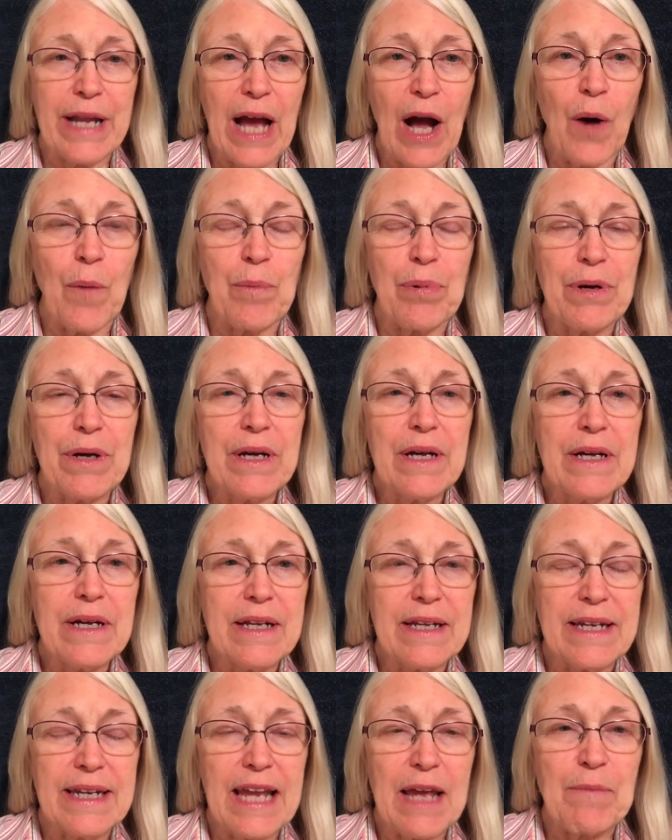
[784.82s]
help
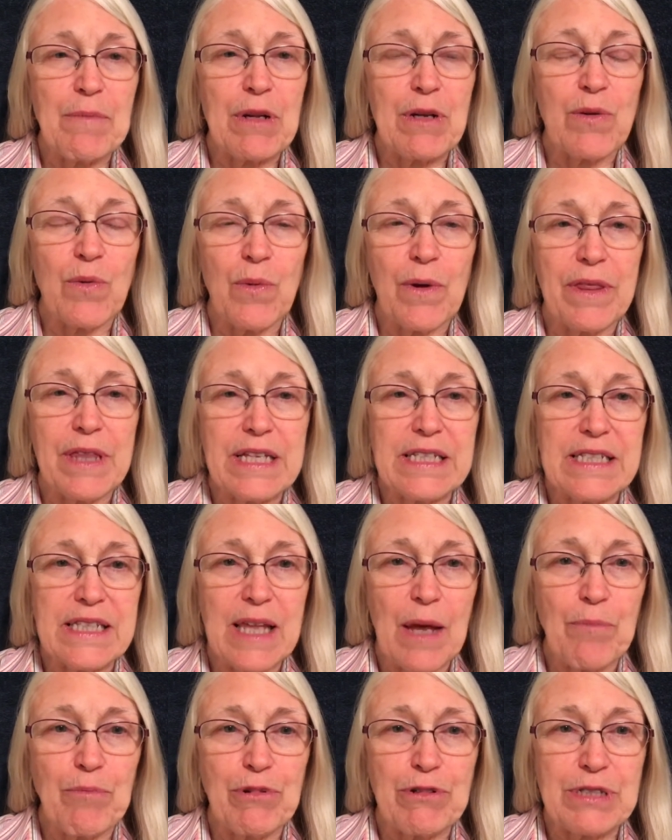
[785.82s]
Naaman with his
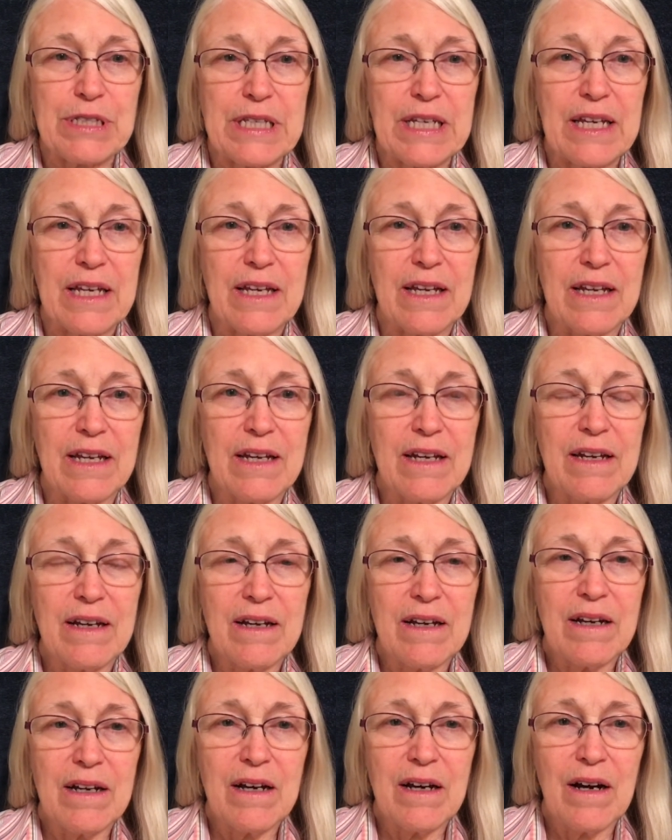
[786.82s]
leprosy.
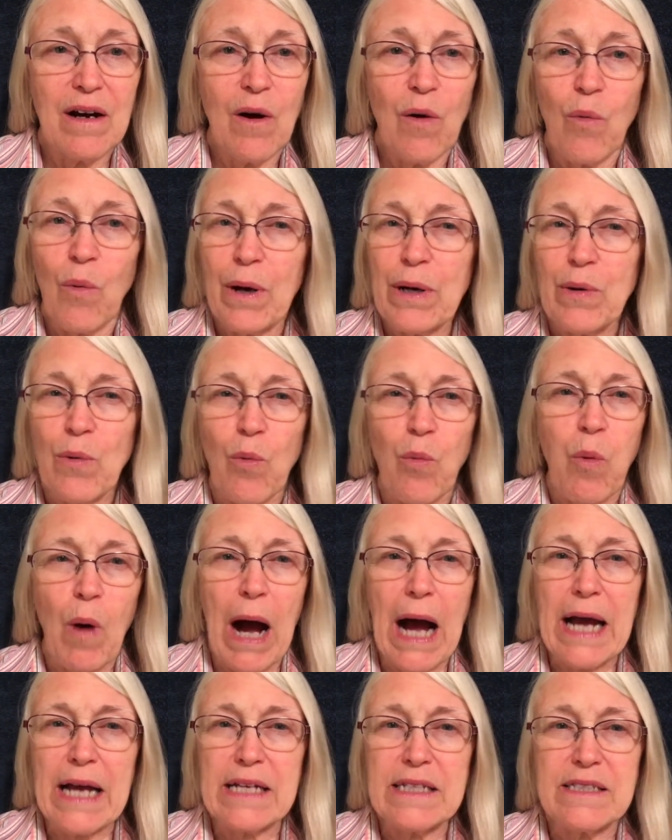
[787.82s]
What a
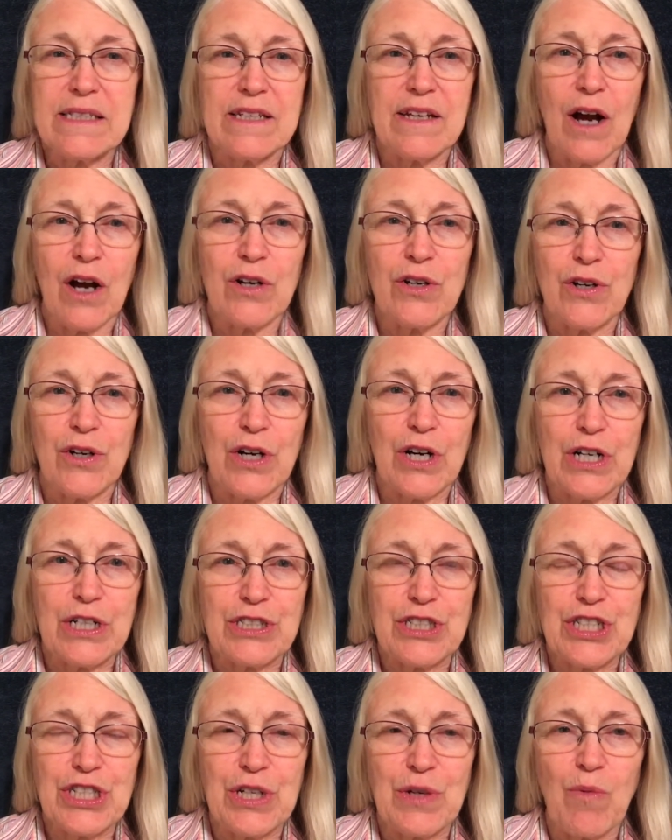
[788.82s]
wise young girl
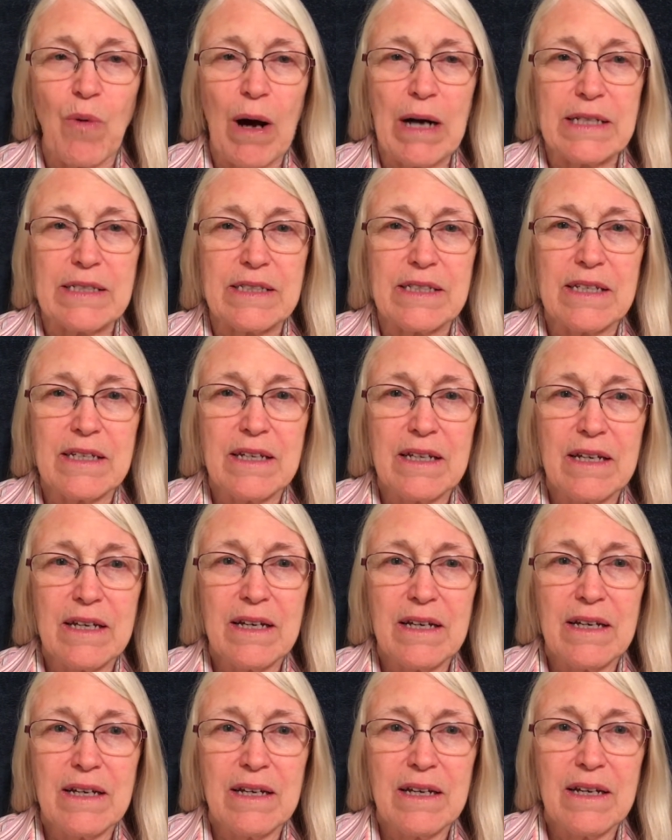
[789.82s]
she was.
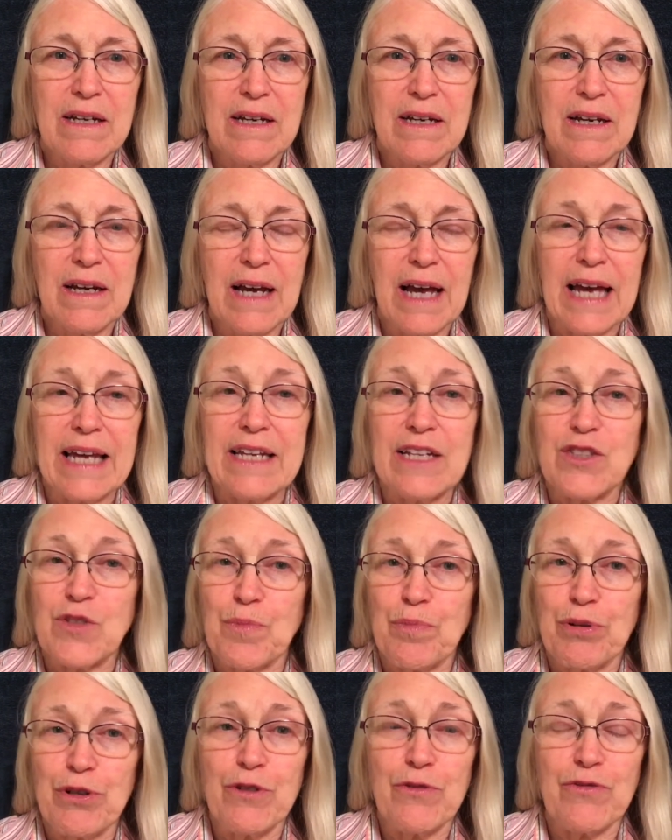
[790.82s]
And it's
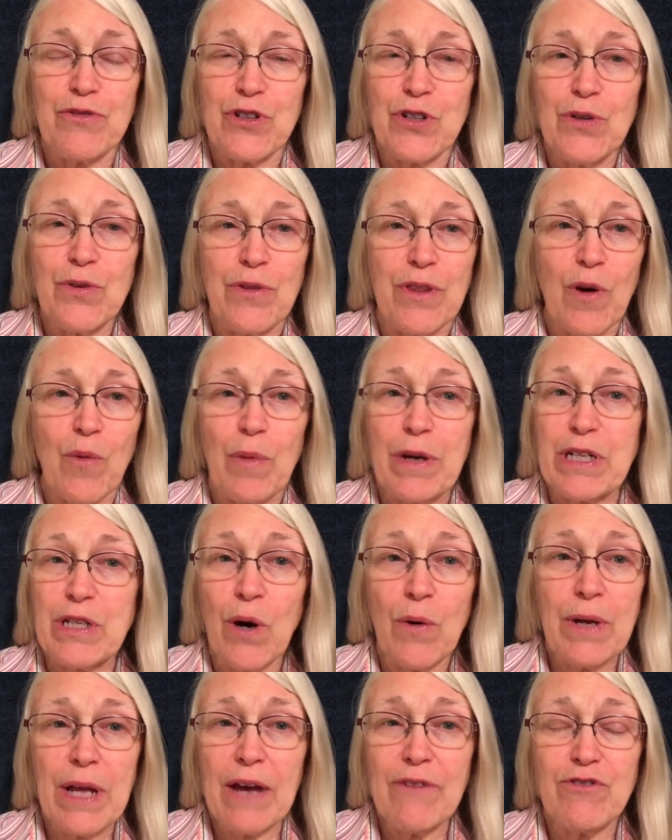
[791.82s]
proof, too, that we
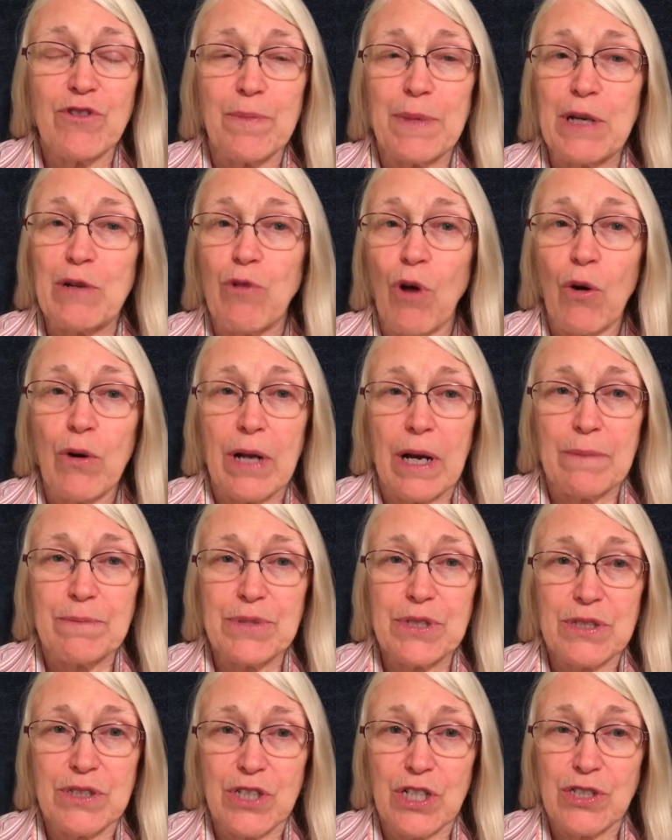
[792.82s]
don't have to be
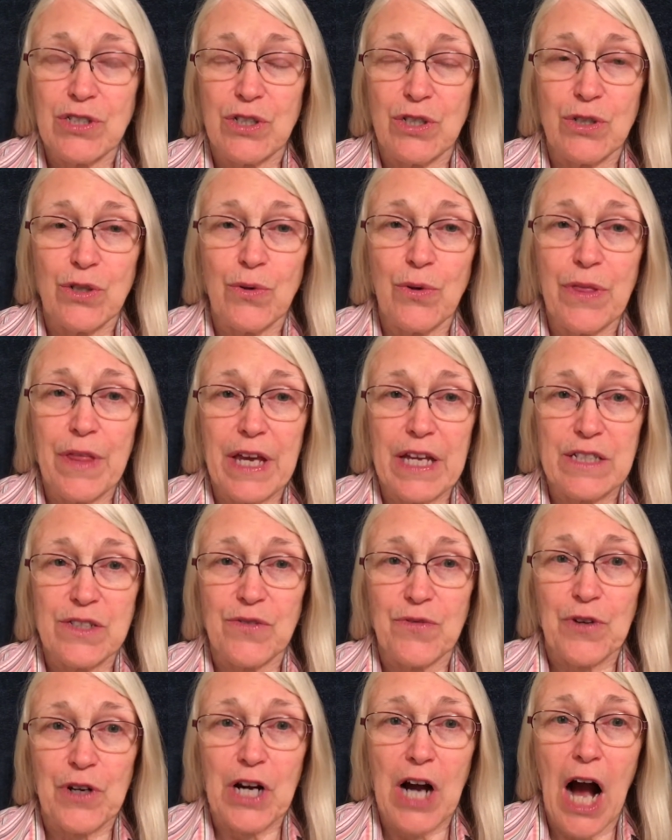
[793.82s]
grown-ups just to do things
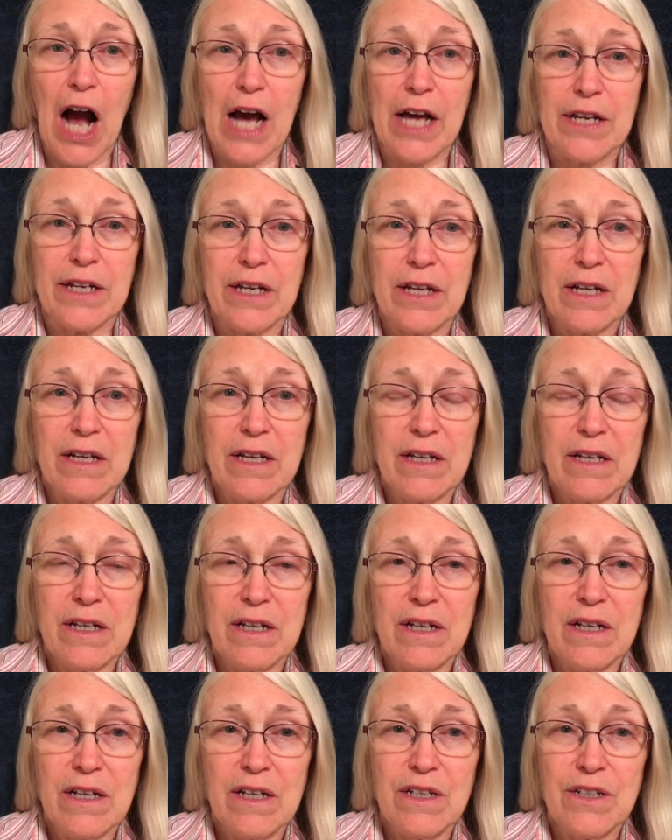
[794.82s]
for God.
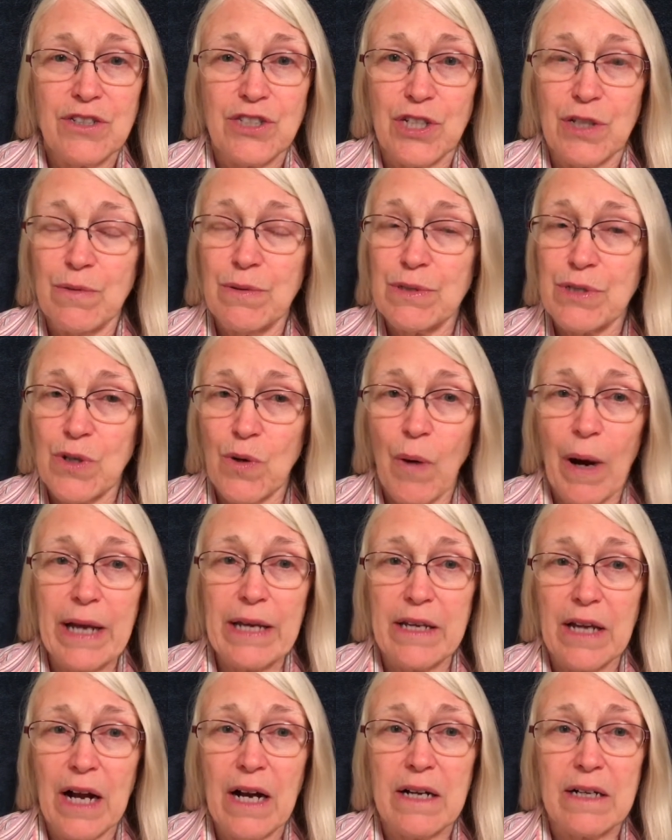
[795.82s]
She was quite
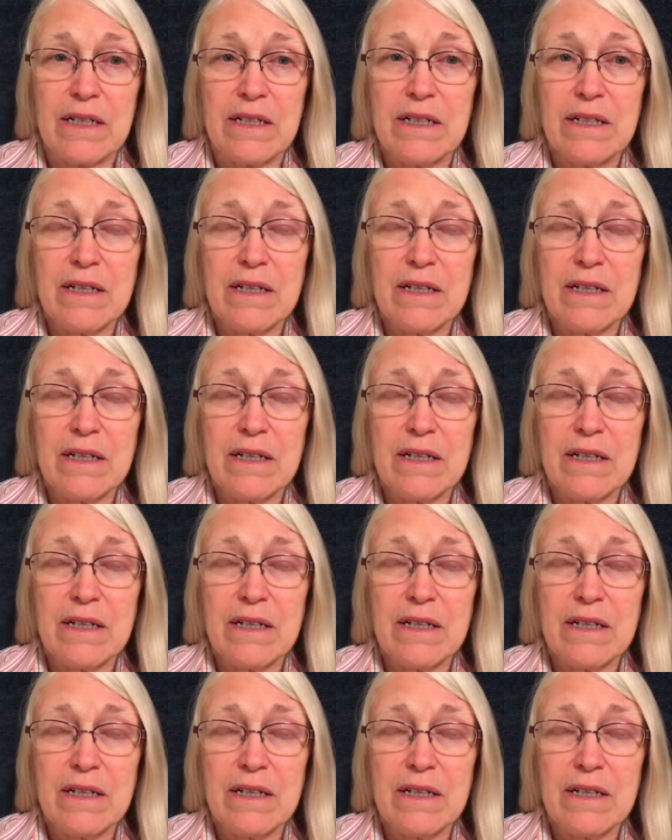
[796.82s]
young,